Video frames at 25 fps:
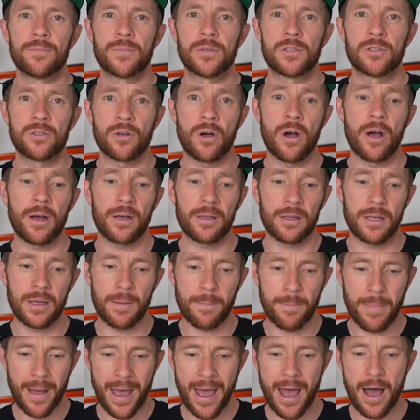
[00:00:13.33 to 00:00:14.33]

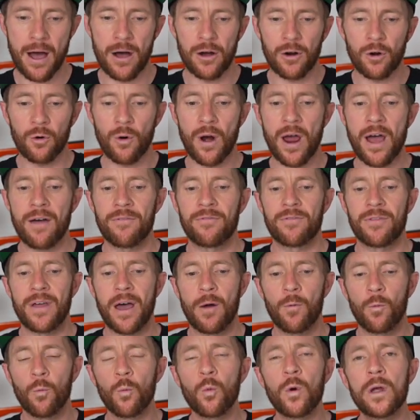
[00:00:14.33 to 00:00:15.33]
cycling power graph
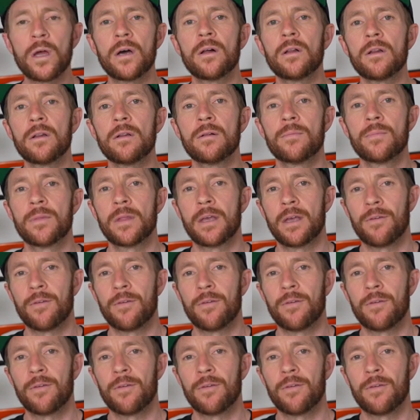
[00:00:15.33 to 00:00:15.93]
that will,